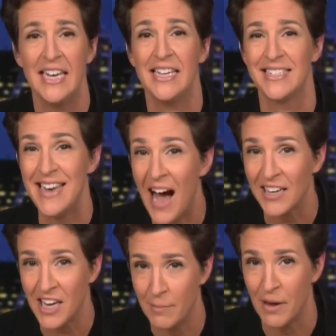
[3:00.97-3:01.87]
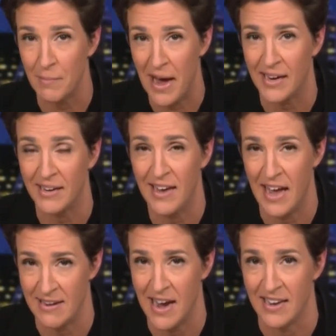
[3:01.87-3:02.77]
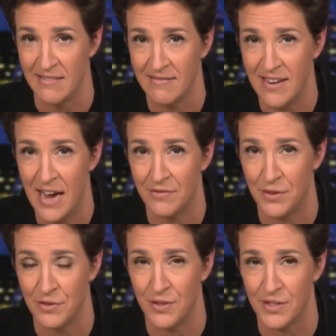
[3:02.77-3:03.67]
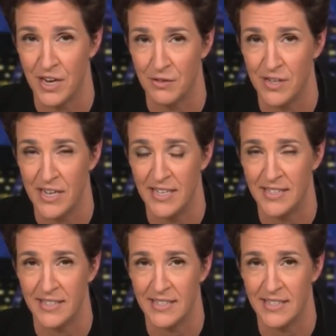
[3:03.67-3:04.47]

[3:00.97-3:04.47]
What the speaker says: is not coming back at 9 after the first 100 days.